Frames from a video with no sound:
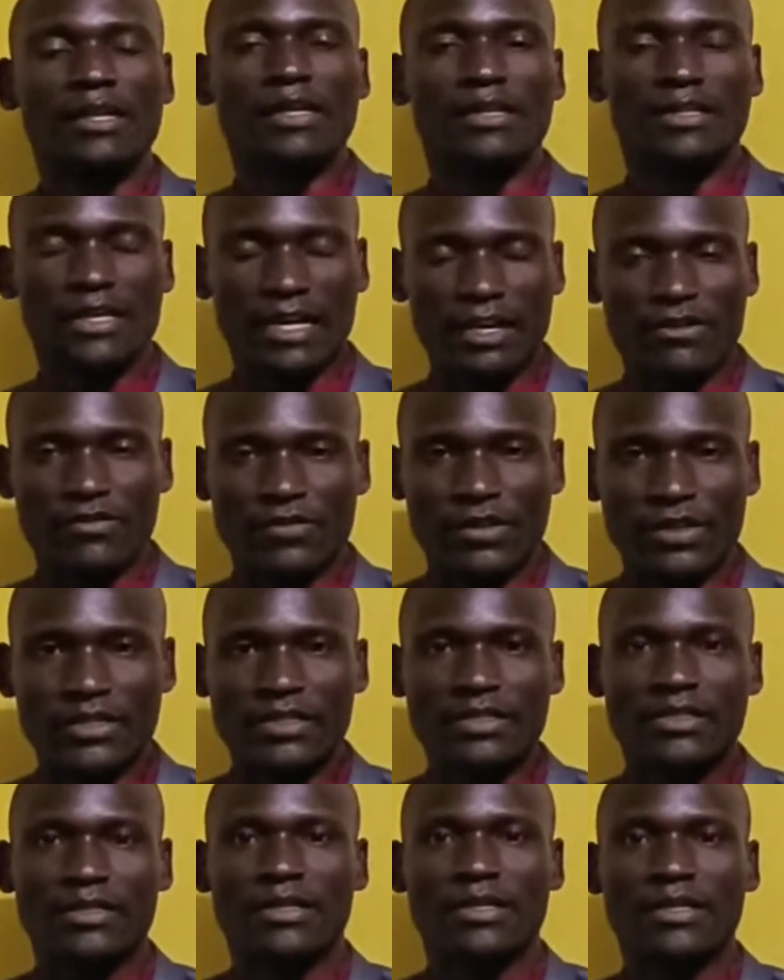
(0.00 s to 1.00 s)
10 feet
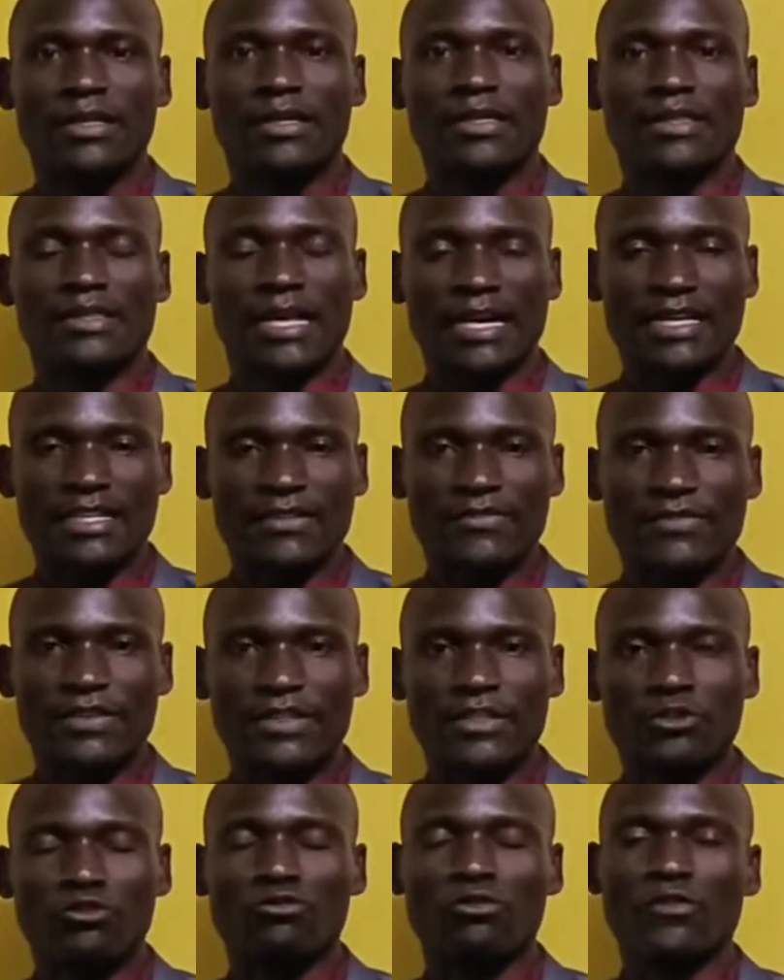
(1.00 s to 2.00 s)
30 feet
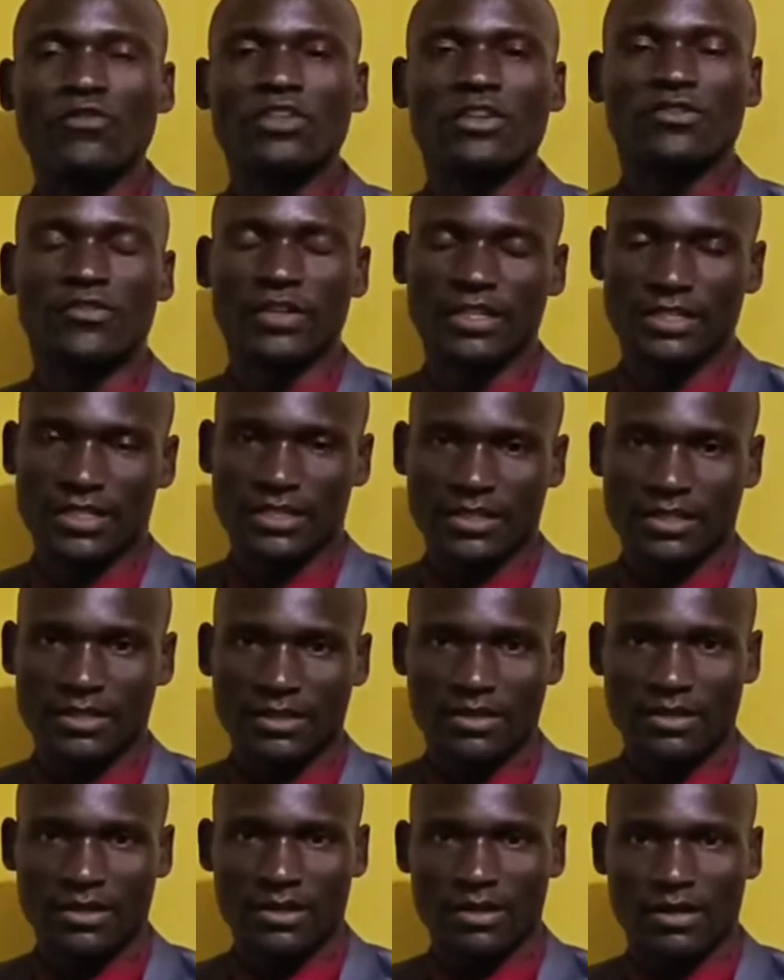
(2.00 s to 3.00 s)
to 50 feet
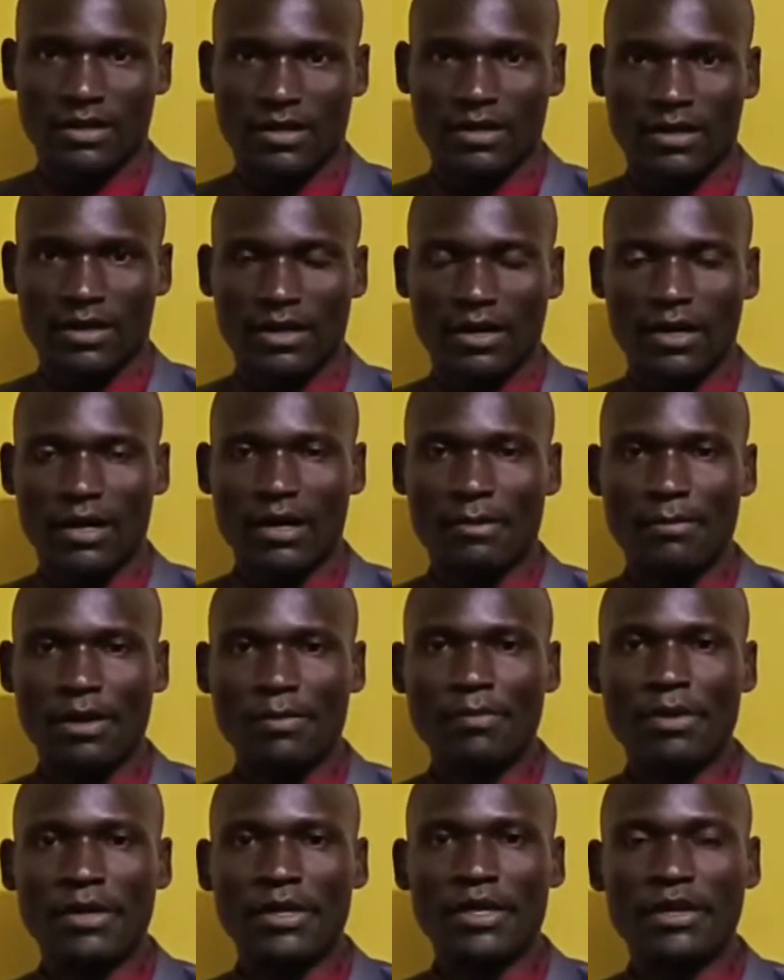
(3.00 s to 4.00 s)
uh,
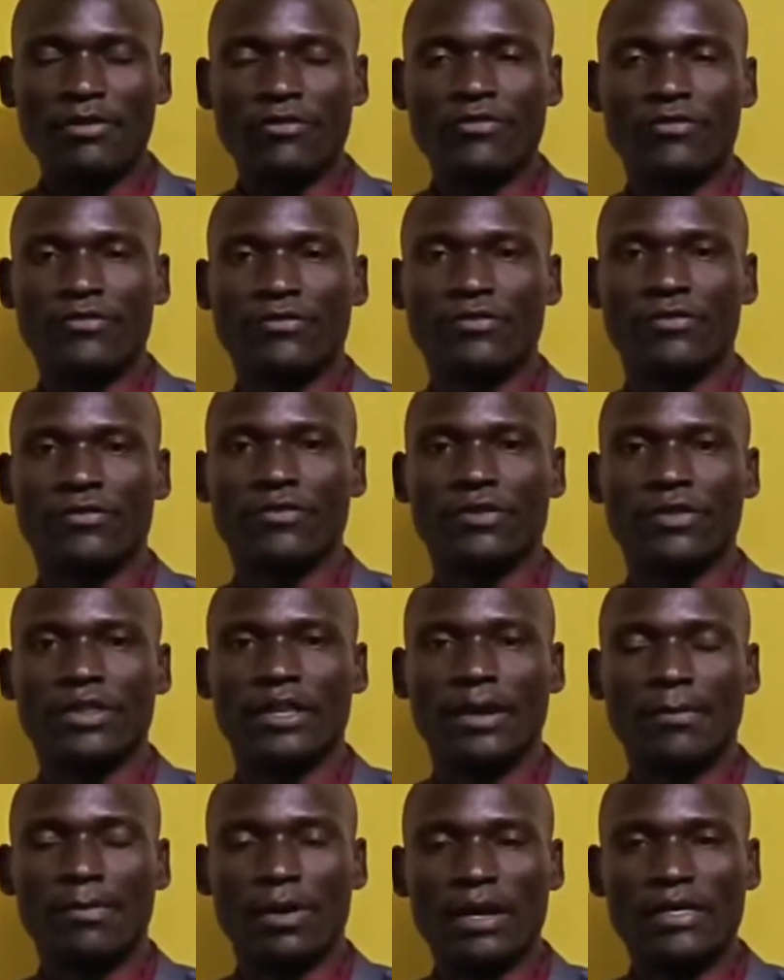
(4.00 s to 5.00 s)
maybe if the
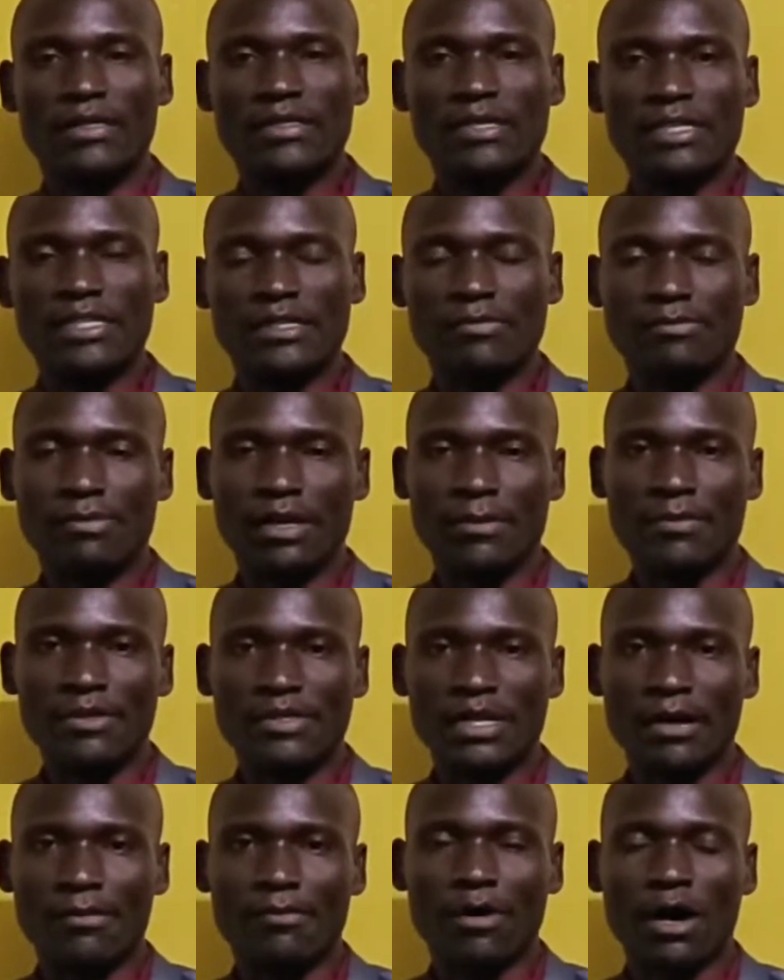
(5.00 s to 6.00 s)
place is maybe
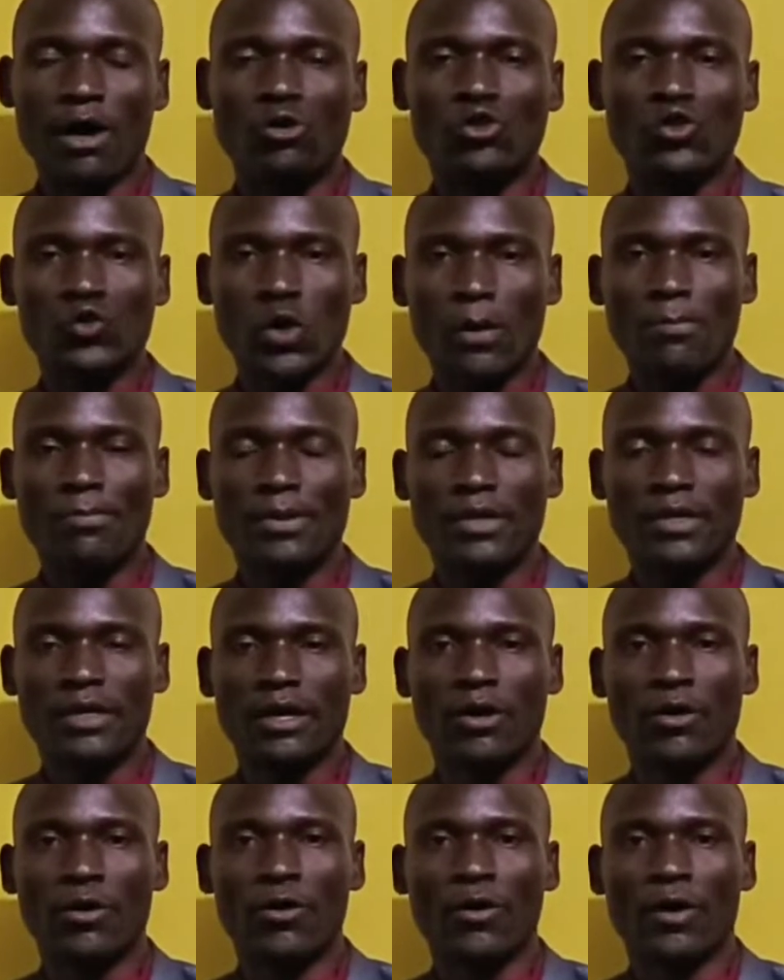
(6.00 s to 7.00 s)
somehow swampy
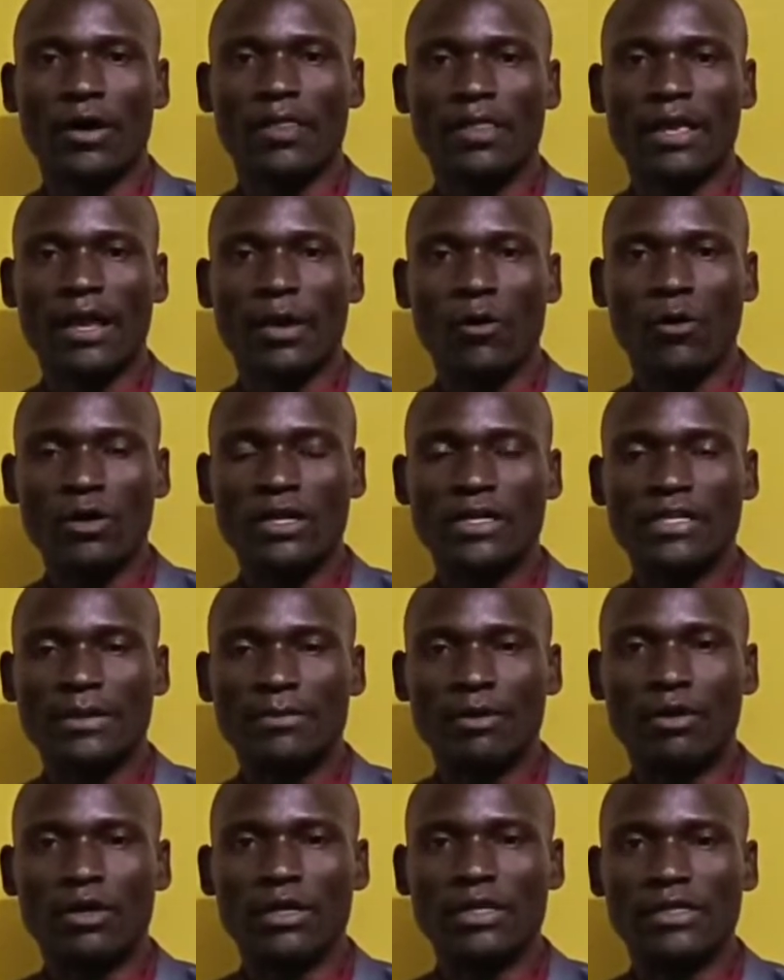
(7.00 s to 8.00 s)
or the water
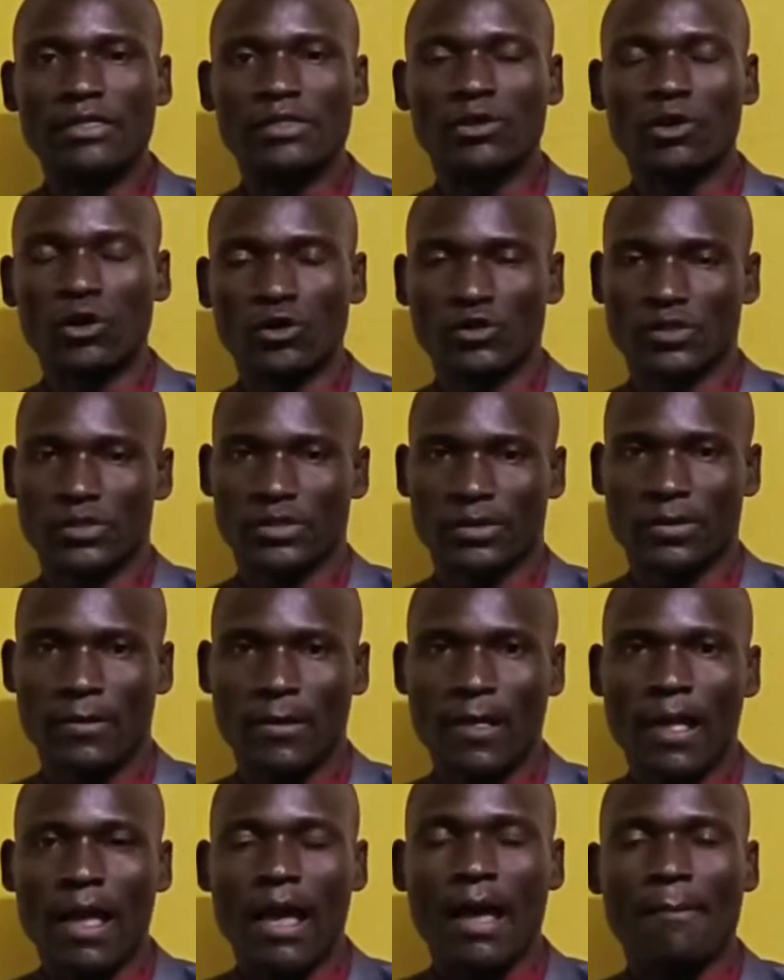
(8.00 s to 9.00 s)
table is close.
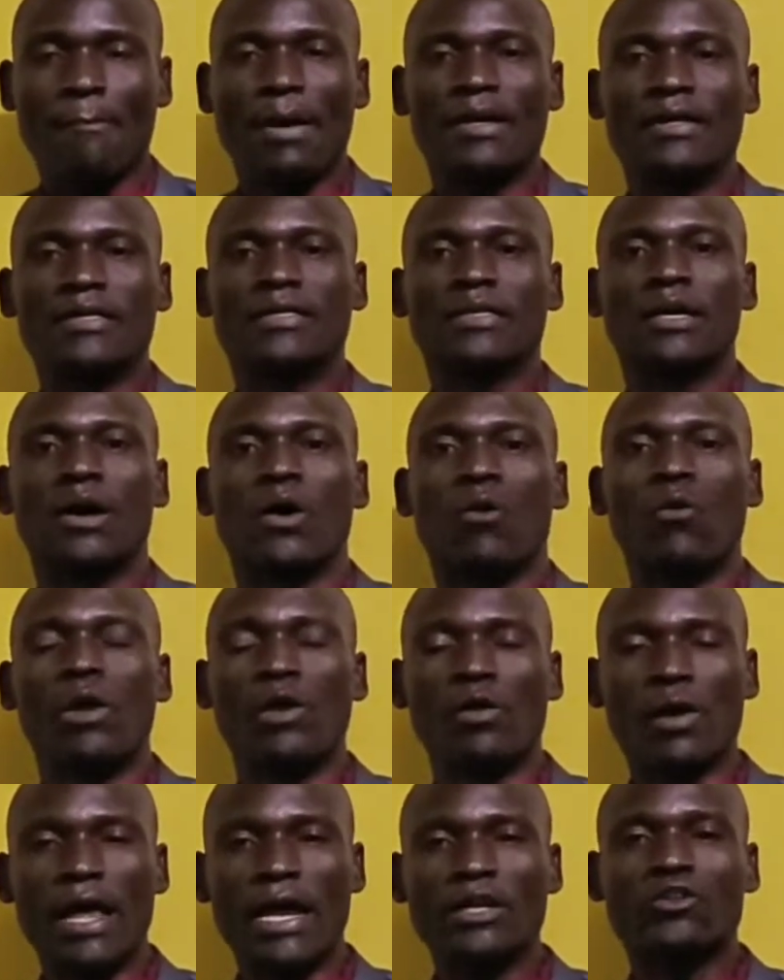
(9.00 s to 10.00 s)
But
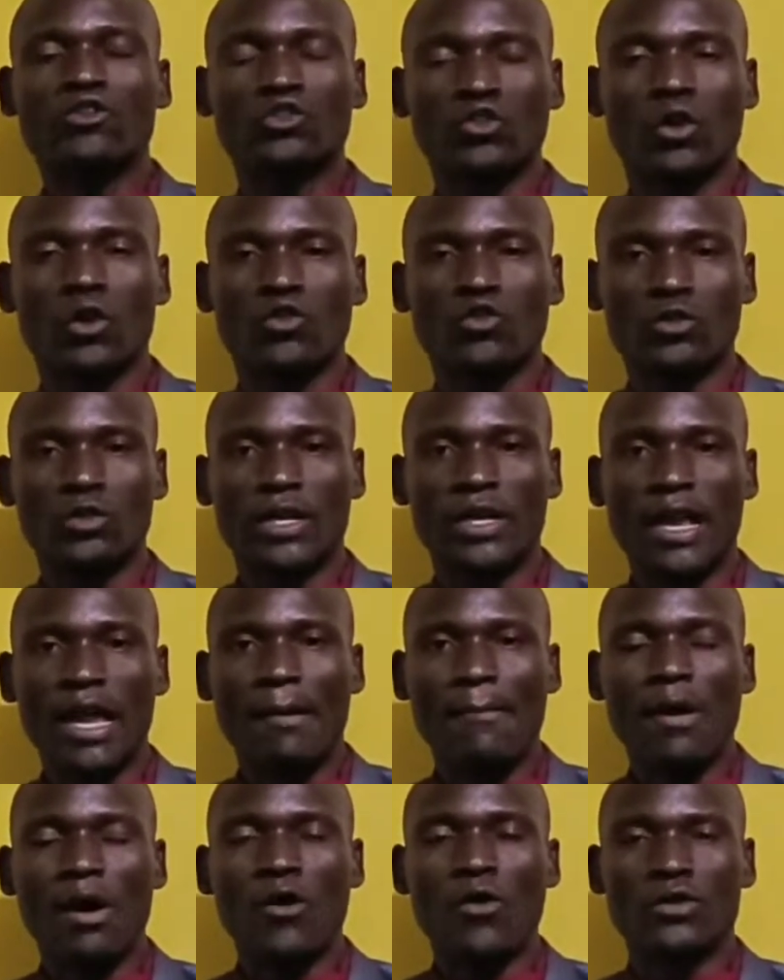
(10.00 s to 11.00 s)
we'd like to talk today
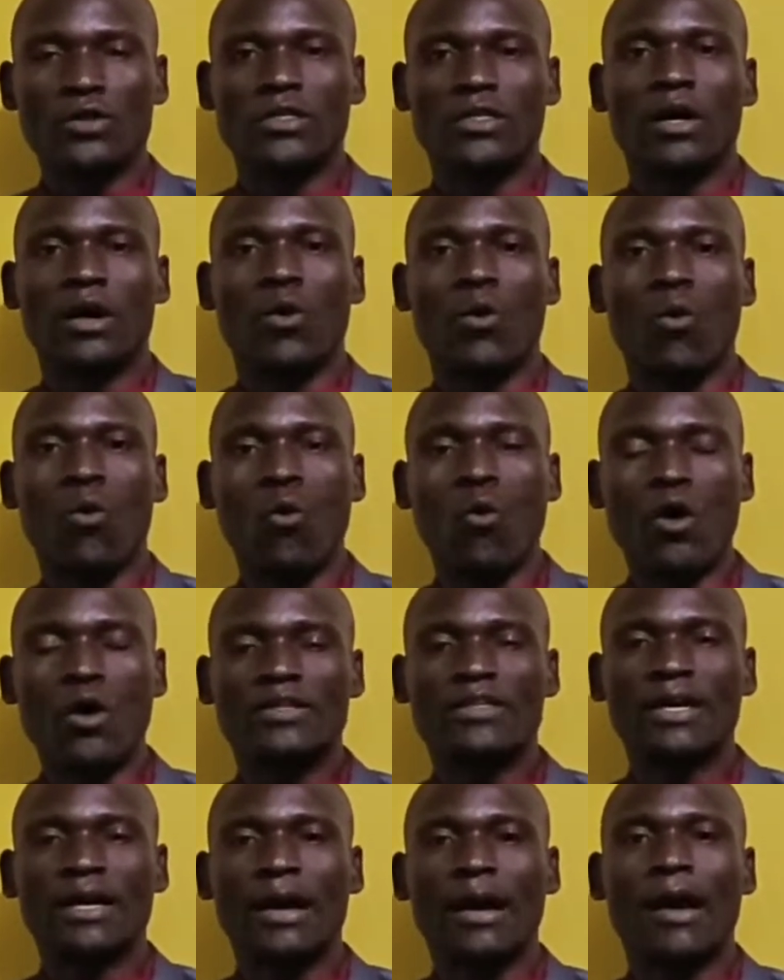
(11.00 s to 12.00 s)
about water,